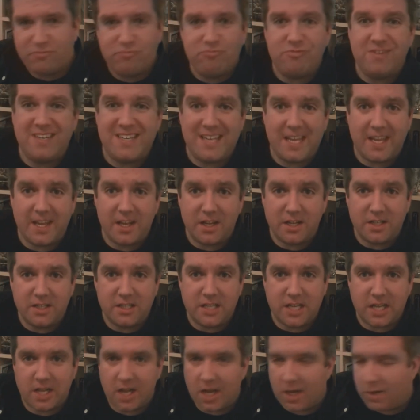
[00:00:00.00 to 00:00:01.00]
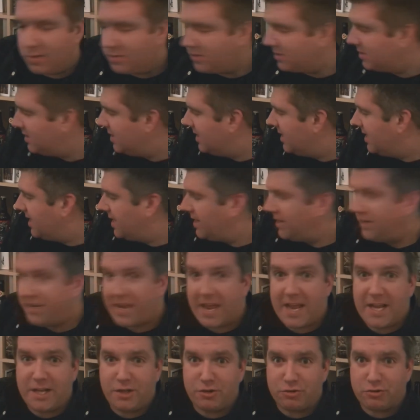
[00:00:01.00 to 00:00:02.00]
Ridiculously close.
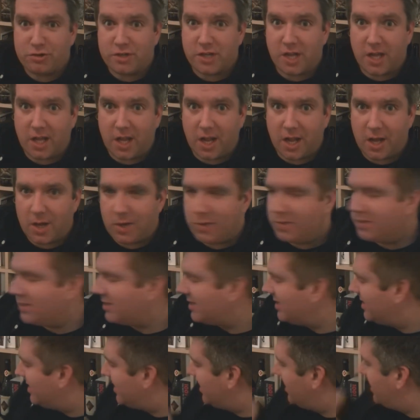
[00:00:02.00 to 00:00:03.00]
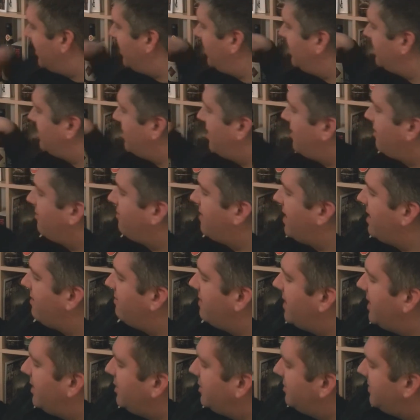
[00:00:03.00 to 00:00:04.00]
Dangerously close. He's got a great
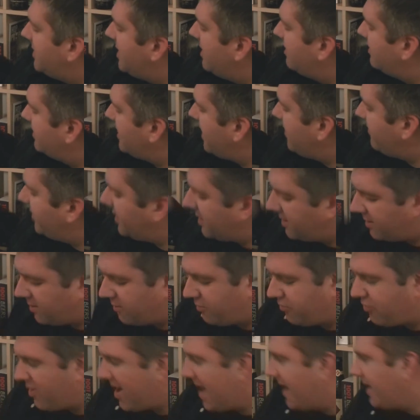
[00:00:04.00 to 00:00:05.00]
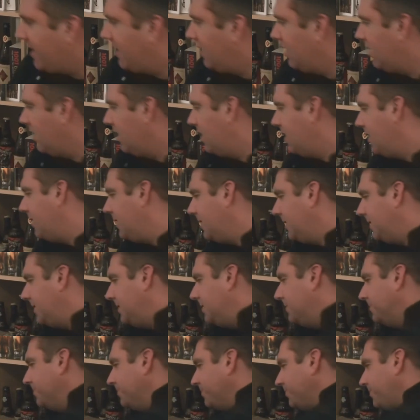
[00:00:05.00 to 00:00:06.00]
range up there, as Gavin, at the Triangle.
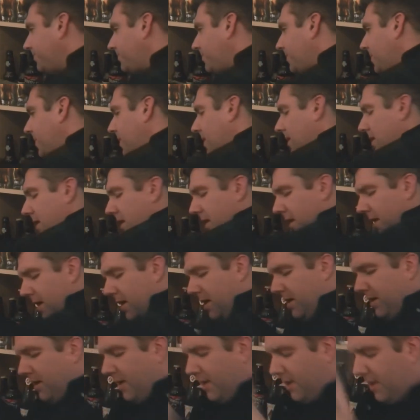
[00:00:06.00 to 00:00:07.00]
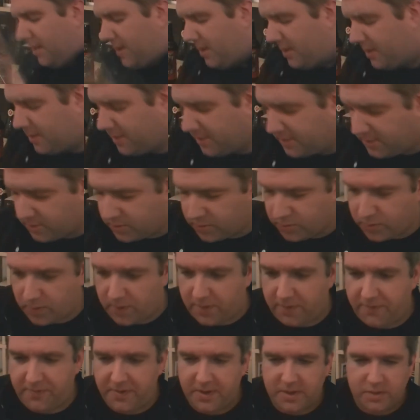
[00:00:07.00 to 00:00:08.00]
And this was one
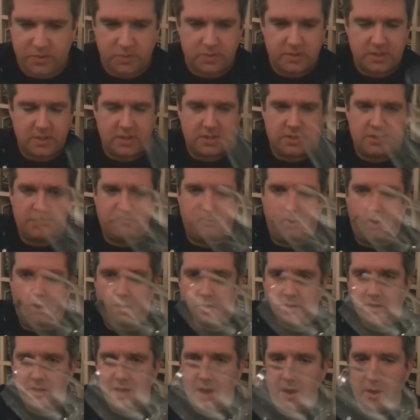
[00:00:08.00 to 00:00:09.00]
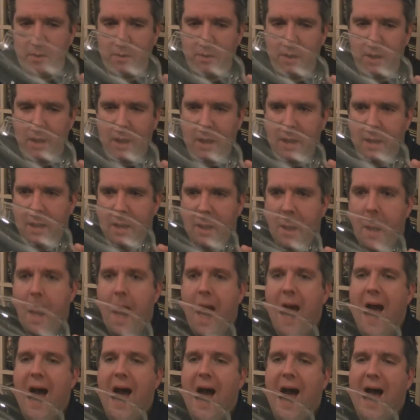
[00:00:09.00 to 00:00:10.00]
of the first ones I spotted that I
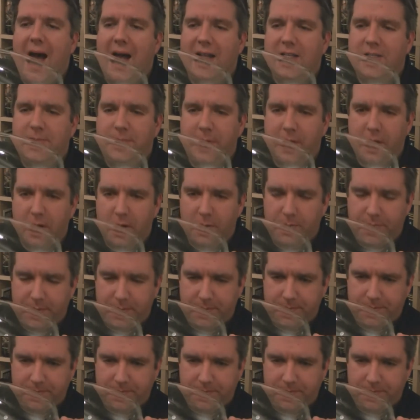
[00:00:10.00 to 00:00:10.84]
had to pick up.